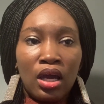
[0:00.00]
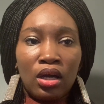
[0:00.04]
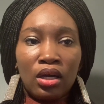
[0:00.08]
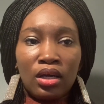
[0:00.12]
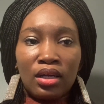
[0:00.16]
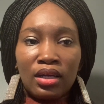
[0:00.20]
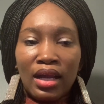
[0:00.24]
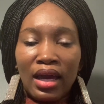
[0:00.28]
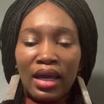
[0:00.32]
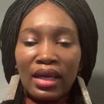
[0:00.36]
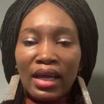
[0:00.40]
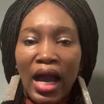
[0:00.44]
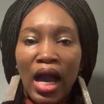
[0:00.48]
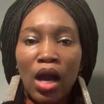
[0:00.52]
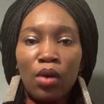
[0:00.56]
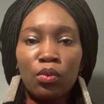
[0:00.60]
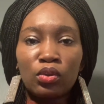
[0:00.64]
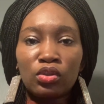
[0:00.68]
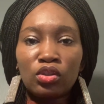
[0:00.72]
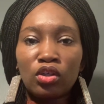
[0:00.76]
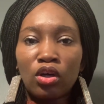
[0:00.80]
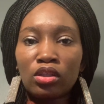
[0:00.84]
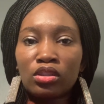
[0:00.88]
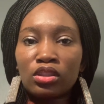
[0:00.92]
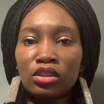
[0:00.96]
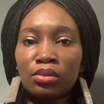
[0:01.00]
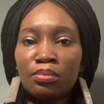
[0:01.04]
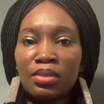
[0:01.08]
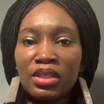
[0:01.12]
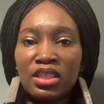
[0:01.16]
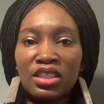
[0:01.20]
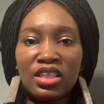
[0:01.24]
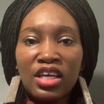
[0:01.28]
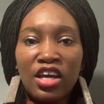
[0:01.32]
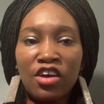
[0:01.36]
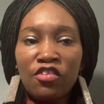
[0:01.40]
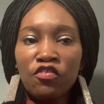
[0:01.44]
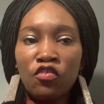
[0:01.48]
Like, I will not be
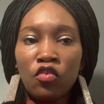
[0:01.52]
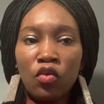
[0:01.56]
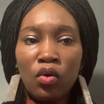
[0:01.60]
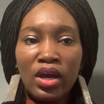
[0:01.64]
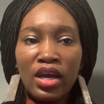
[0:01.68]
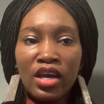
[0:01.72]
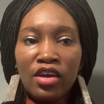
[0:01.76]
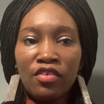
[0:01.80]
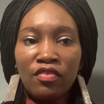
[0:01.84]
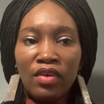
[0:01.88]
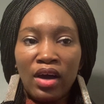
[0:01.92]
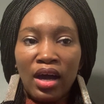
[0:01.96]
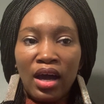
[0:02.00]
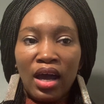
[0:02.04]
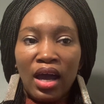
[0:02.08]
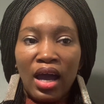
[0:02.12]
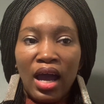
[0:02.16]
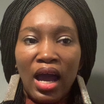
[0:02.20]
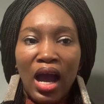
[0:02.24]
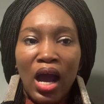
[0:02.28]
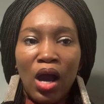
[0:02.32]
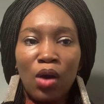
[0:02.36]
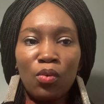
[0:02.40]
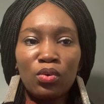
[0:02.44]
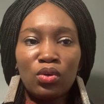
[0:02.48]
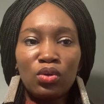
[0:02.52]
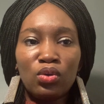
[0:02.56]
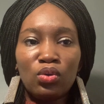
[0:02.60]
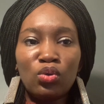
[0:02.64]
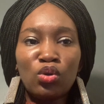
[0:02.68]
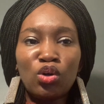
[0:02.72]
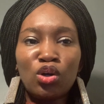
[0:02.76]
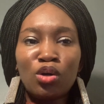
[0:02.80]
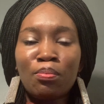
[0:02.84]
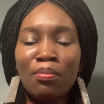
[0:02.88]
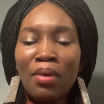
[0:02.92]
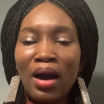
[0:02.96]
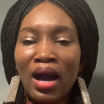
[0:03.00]
here forever. I will
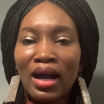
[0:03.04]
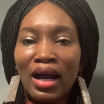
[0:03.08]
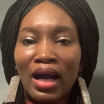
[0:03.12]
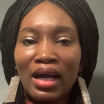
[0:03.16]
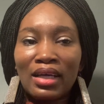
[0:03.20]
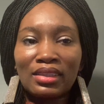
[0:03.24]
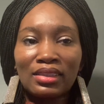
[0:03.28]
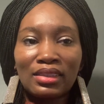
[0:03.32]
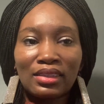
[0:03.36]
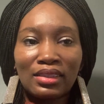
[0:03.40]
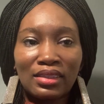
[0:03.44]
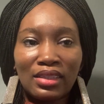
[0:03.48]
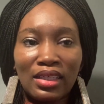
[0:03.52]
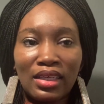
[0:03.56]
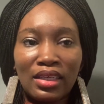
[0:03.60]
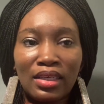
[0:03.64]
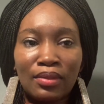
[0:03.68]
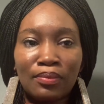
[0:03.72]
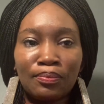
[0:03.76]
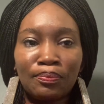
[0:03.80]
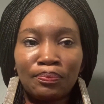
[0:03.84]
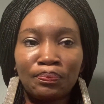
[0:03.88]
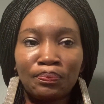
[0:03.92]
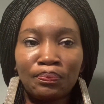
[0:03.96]
look back and say,